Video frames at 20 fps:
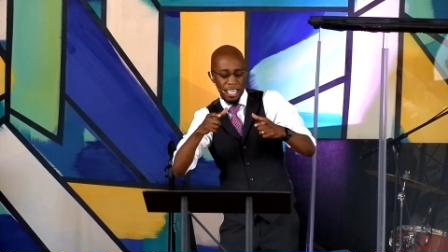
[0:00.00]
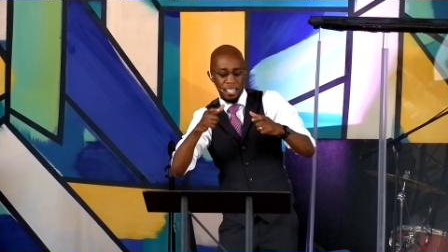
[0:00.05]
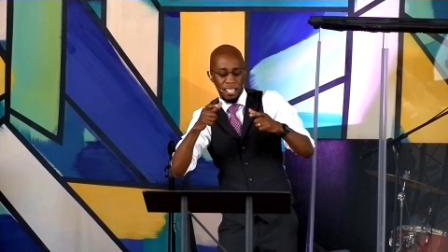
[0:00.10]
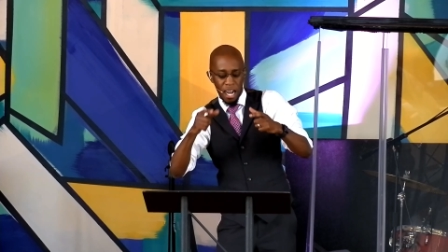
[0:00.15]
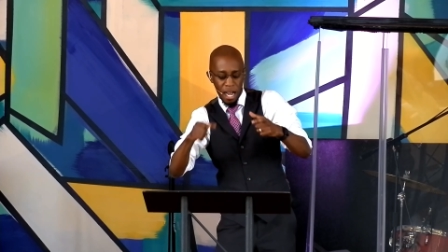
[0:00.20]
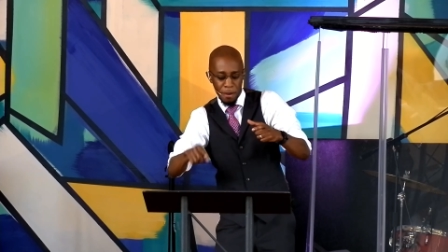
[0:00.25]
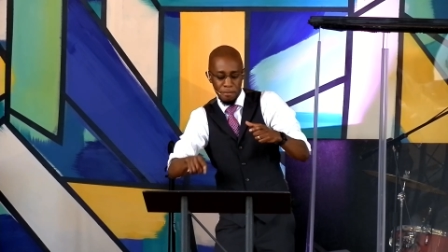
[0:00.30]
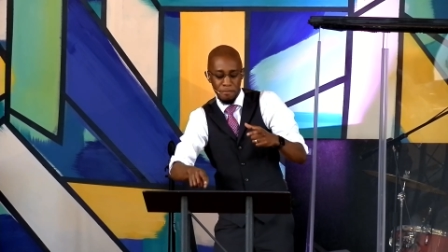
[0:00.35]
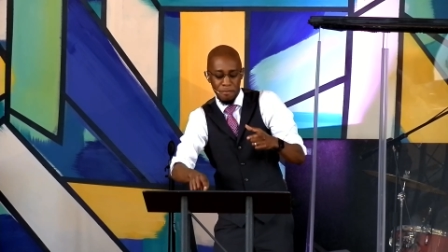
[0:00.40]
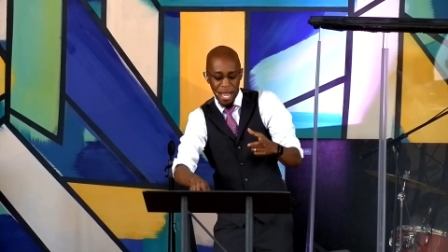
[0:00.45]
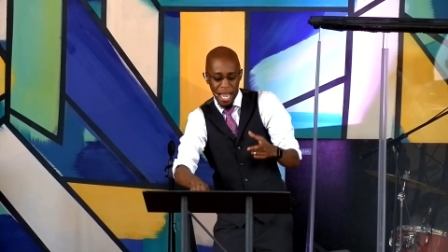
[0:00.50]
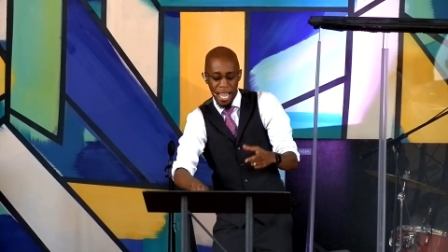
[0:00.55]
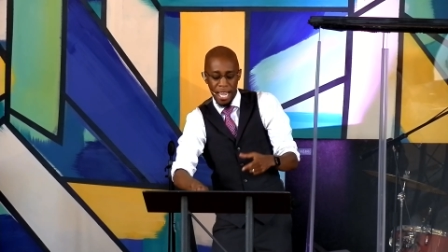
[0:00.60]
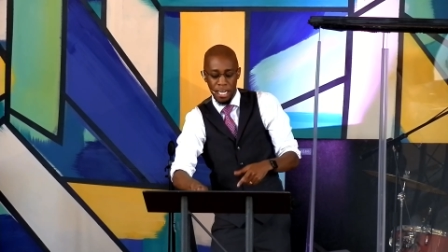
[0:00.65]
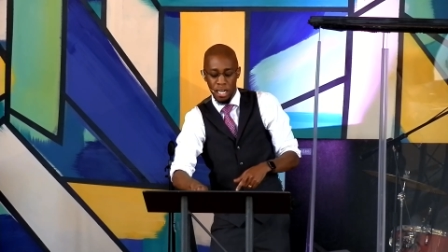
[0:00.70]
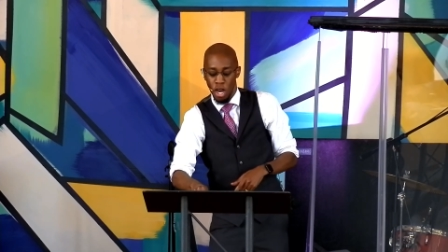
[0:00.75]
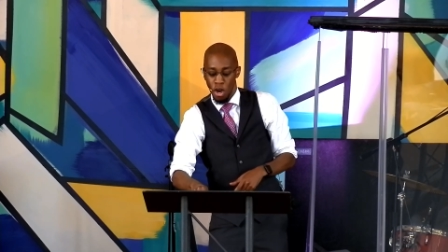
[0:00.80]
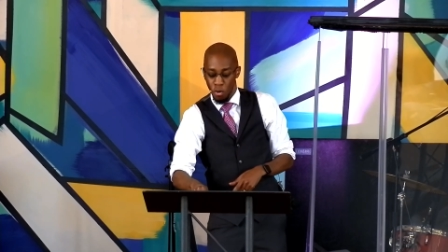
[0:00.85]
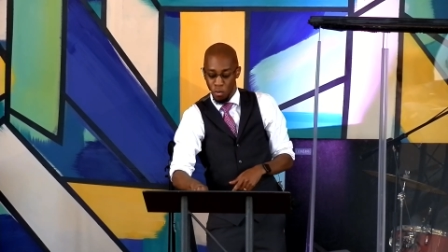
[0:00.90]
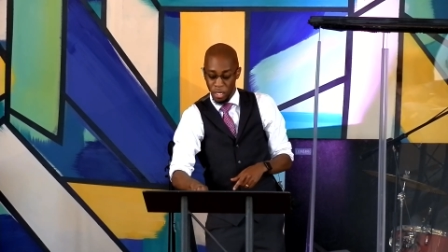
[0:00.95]
that God
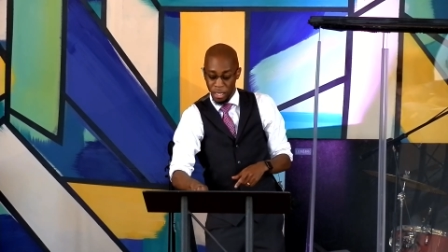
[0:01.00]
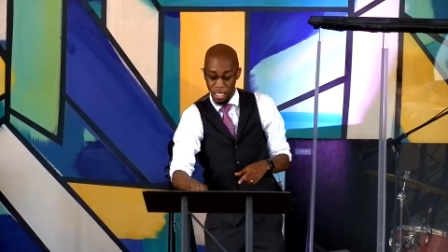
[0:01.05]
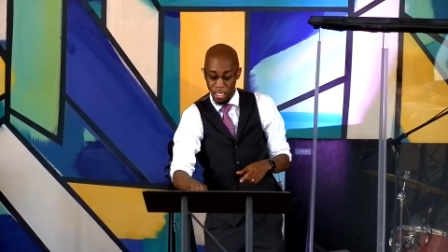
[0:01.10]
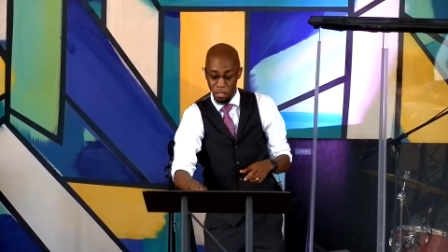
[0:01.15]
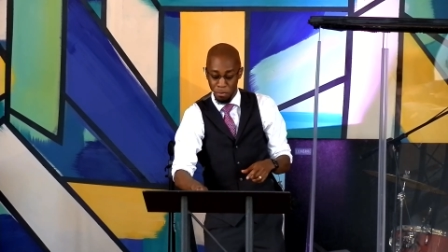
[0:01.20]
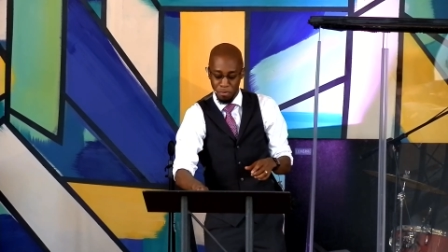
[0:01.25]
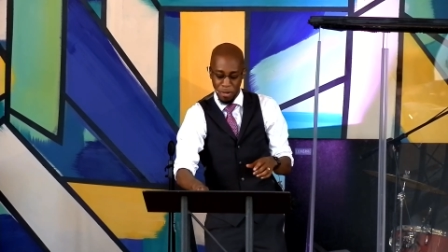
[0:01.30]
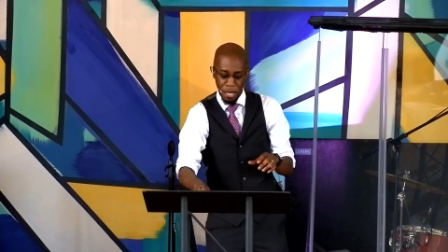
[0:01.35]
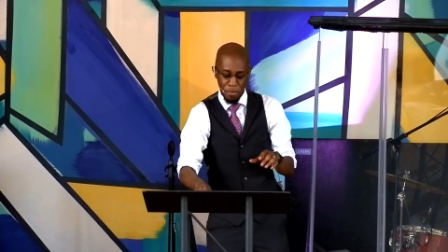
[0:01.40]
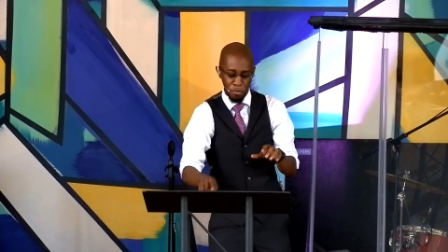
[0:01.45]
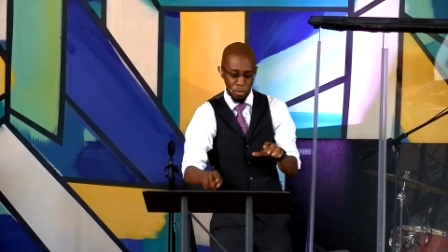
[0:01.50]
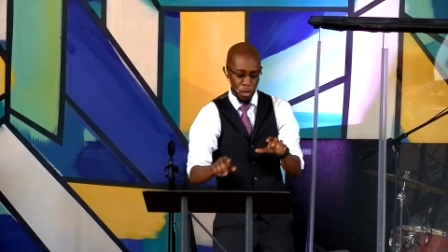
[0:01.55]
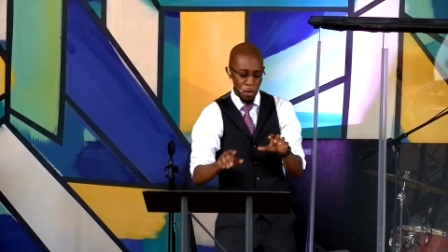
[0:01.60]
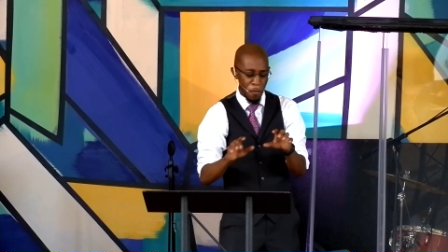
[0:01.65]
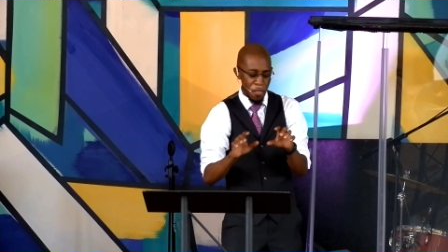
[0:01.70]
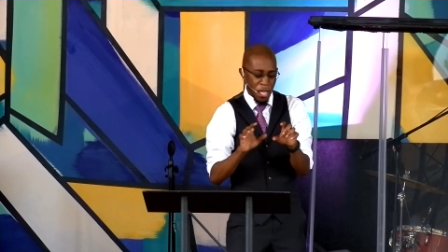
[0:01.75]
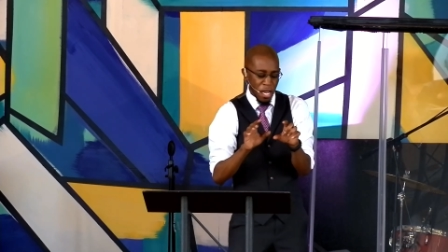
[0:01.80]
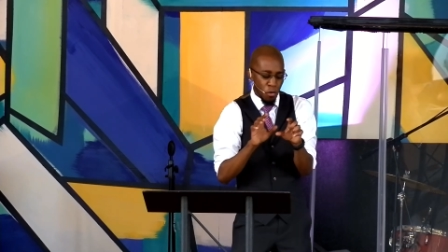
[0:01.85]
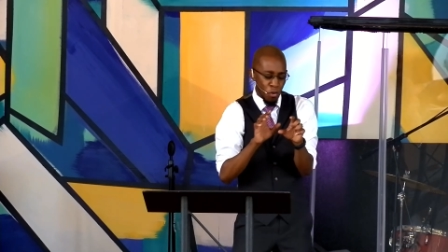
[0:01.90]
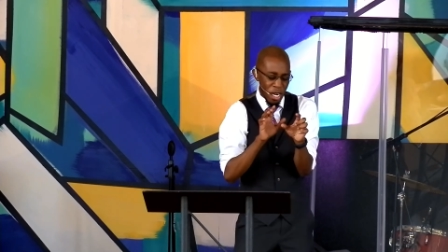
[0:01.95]
made with his people,